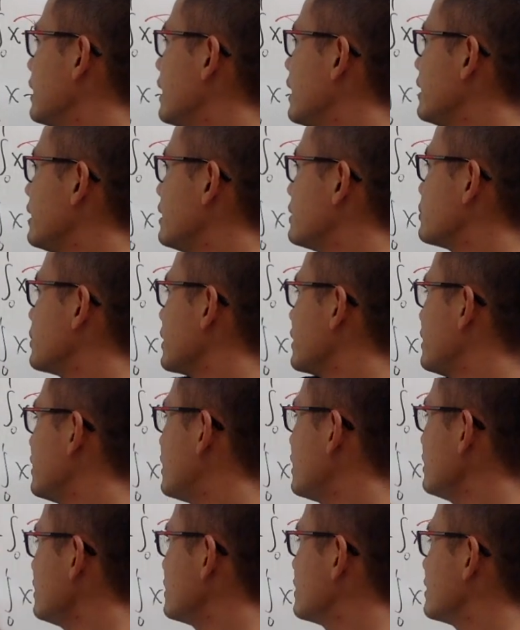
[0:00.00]
And this right
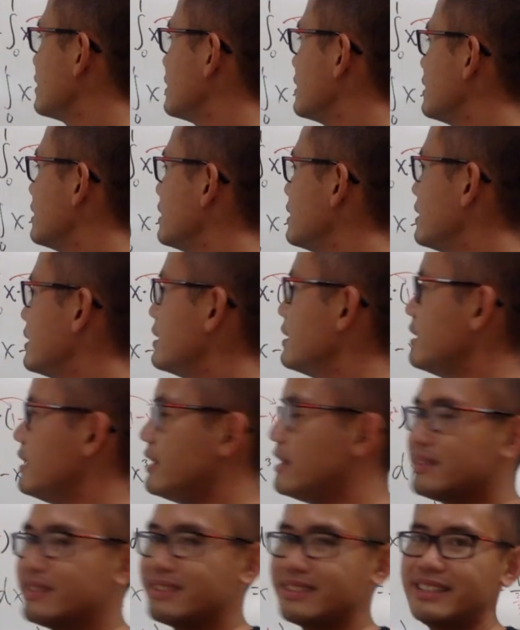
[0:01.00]
here
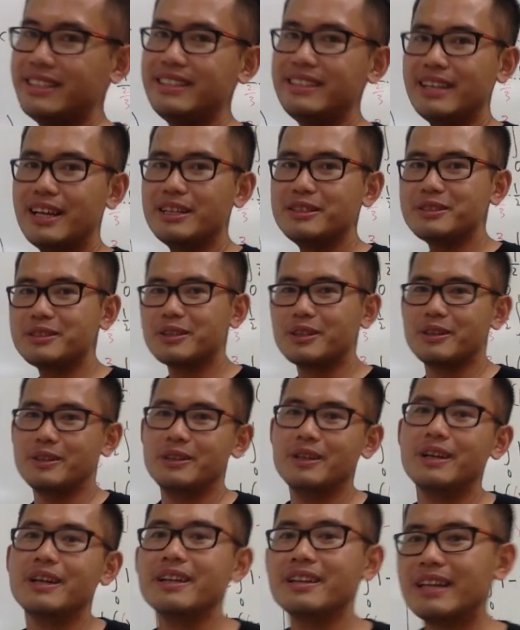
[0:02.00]
is the
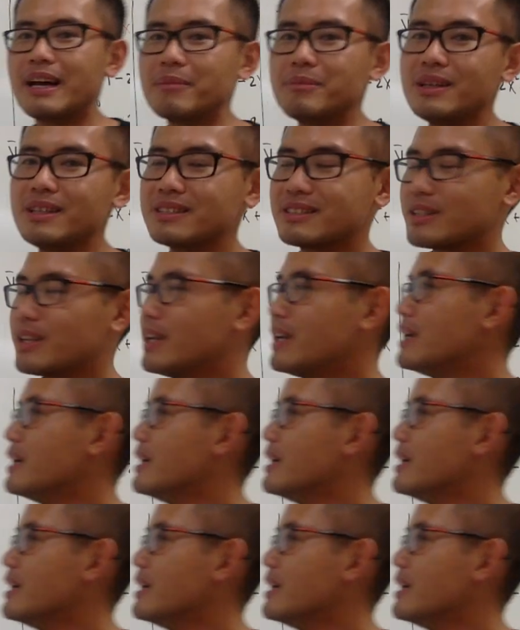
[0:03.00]
answer. That means